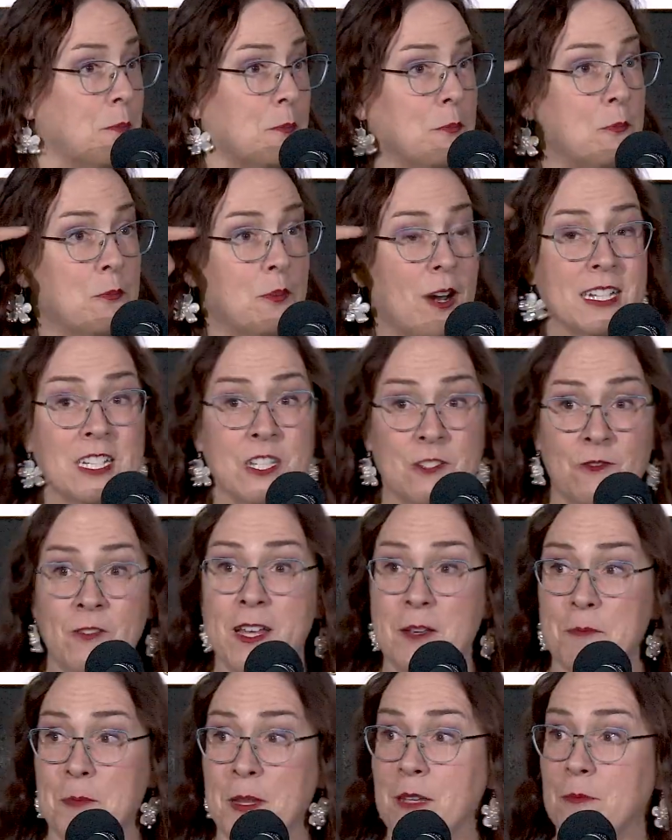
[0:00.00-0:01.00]

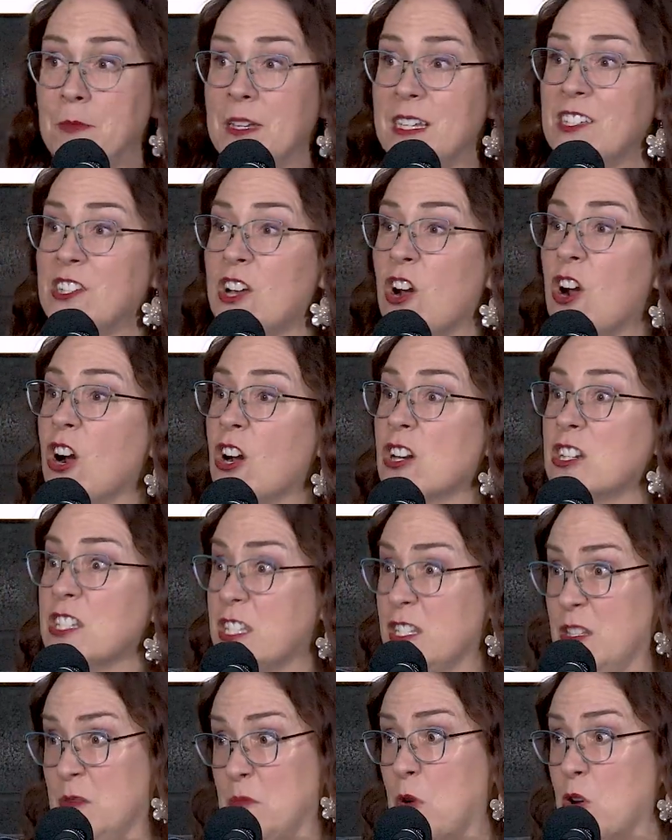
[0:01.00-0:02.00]
Breastfed babies are
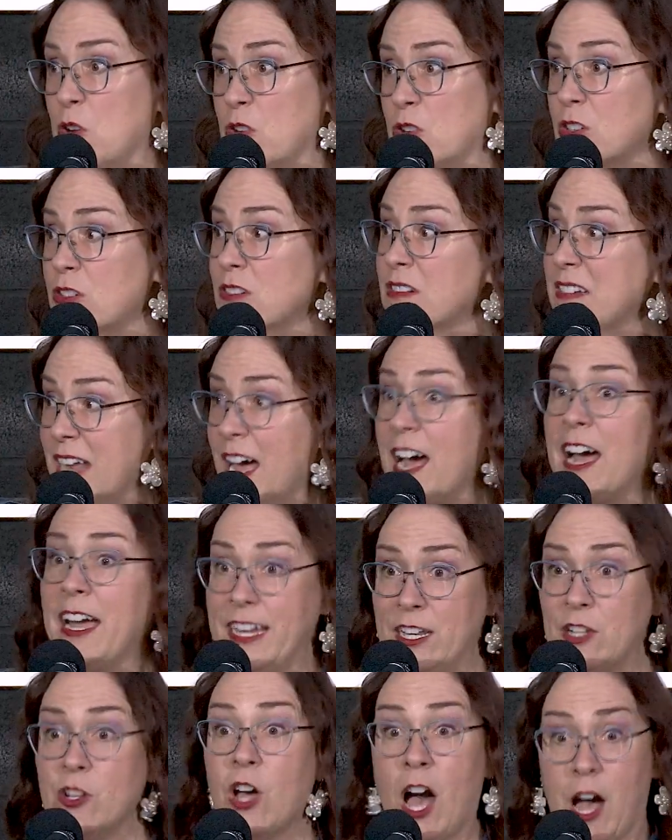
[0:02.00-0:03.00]
smarter,
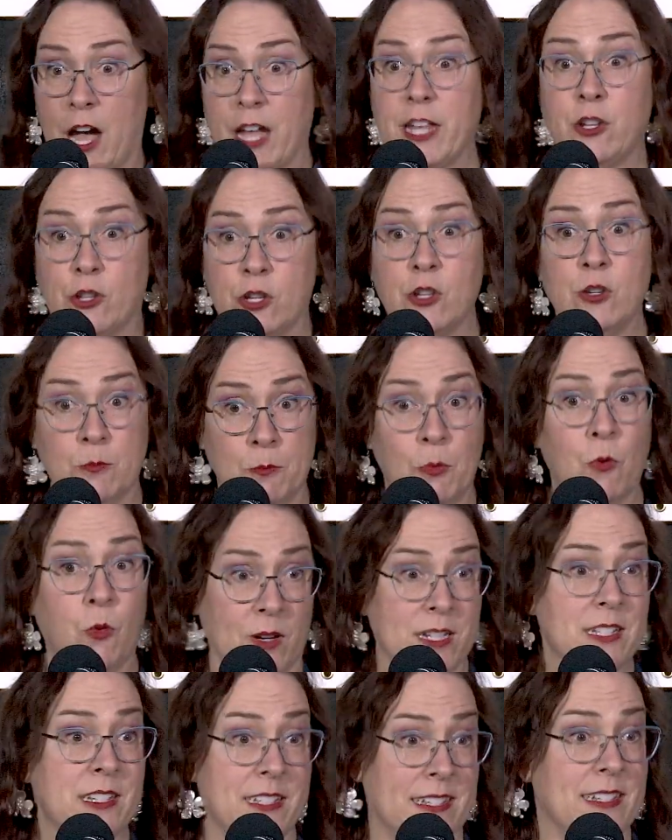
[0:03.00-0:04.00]
9 IQ
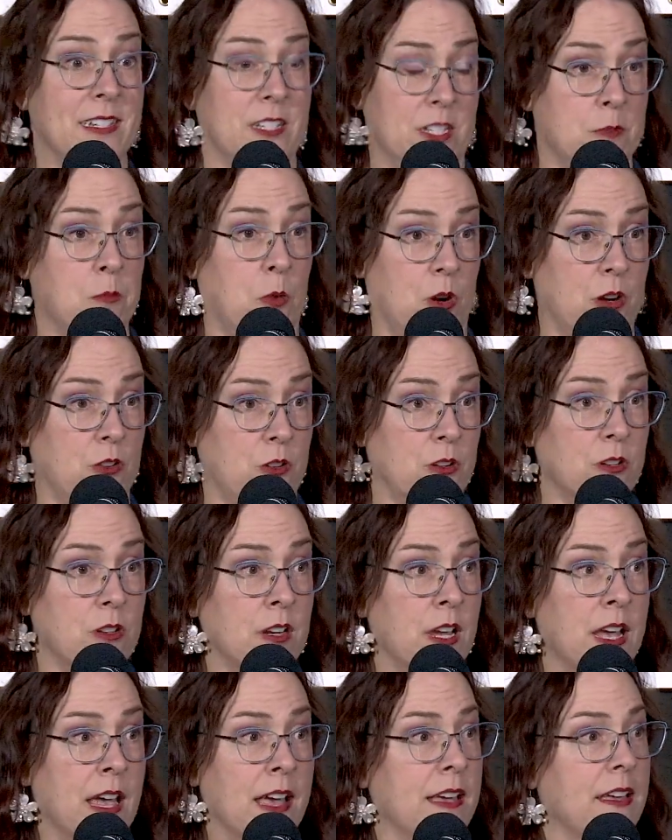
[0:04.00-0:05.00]
points smarter.
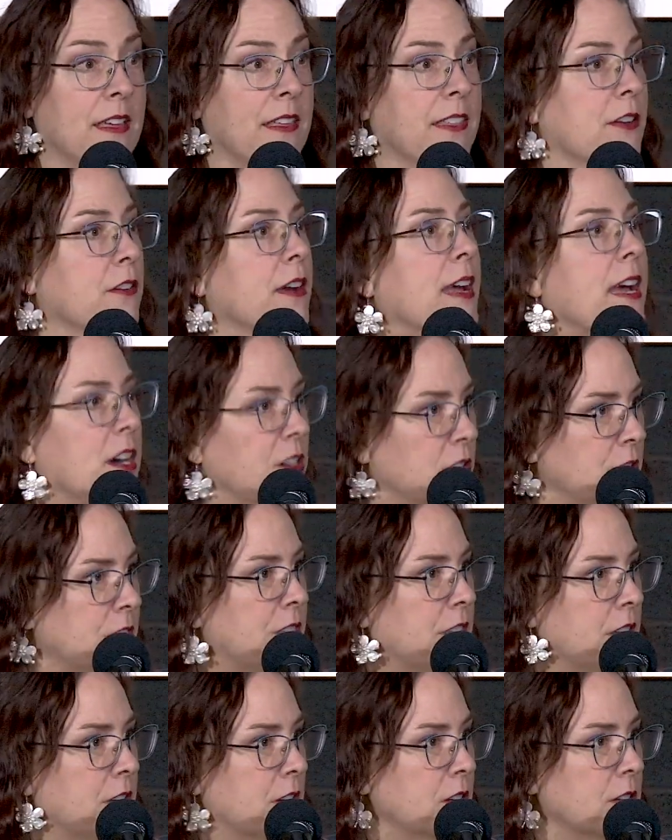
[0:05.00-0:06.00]
They're
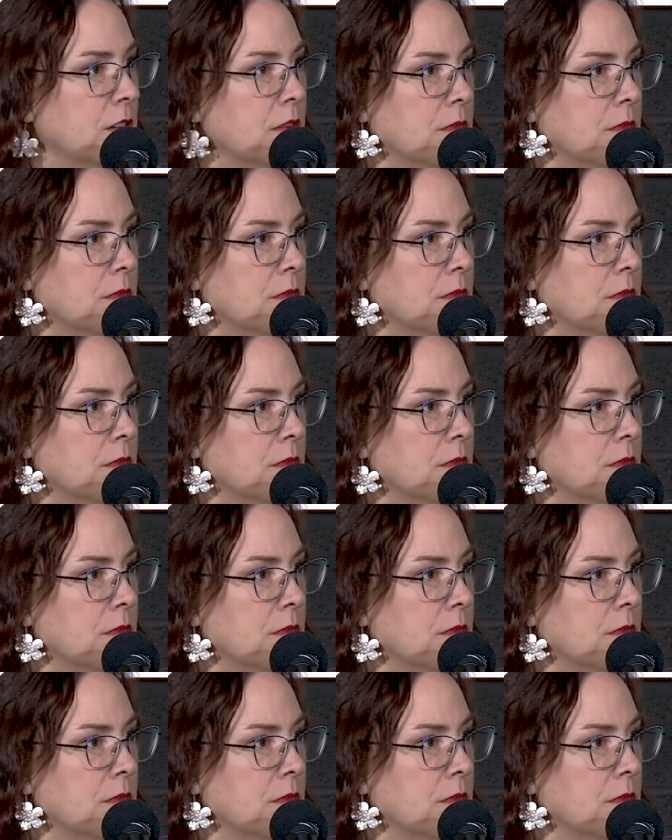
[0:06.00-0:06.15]
healthier,